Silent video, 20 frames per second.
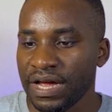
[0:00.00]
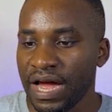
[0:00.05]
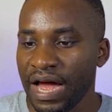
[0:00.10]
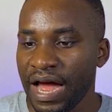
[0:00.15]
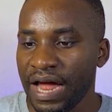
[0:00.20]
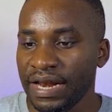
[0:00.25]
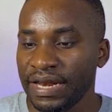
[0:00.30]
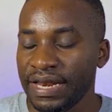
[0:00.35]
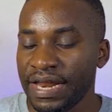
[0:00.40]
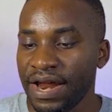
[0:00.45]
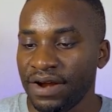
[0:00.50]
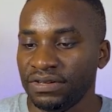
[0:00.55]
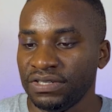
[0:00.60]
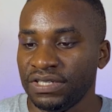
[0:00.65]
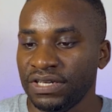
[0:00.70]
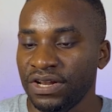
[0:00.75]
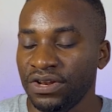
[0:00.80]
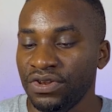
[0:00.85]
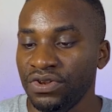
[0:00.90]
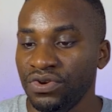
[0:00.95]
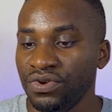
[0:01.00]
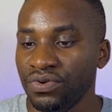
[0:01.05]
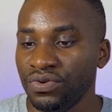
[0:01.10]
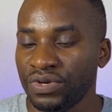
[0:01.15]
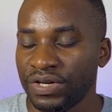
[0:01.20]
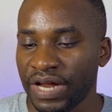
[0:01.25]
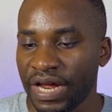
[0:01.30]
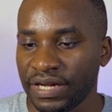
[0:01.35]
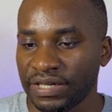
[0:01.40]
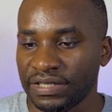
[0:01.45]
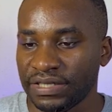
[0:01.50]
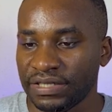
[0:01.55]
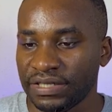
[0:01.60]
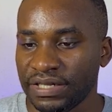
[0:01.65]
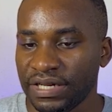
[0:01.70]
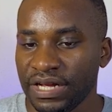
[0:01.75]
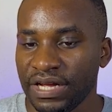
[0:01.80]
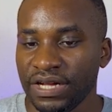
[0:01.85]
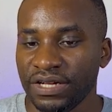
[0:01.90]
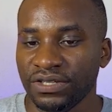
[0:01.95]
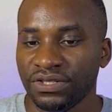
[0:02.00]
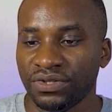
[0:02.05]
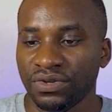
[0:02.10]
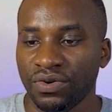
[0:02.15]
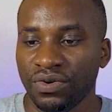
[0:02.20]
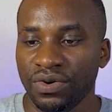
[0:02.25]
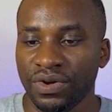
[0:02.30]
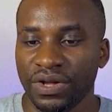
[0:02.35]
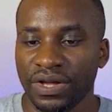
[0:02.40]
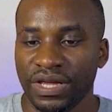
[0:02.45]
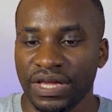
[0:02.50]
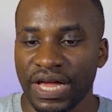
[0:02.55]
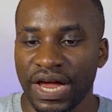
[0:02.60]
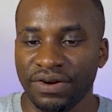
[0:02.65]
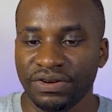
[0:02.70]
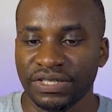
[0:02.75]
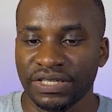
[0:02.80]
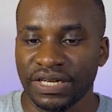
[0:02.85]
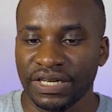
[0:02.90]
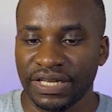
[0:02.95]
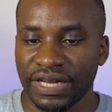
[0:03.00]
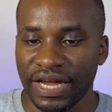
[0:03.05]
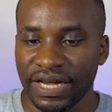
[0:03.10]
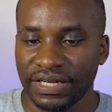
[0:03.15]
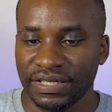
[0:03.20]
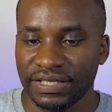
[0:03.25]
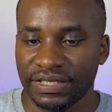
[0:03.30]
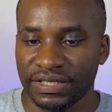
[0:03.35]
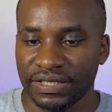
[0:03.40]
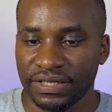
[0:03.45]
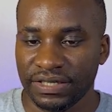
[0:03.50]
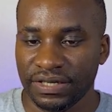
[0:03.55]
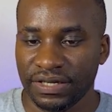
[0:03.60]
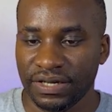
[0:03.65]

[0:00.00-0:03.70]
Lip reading: and there is the new text. So here is the text.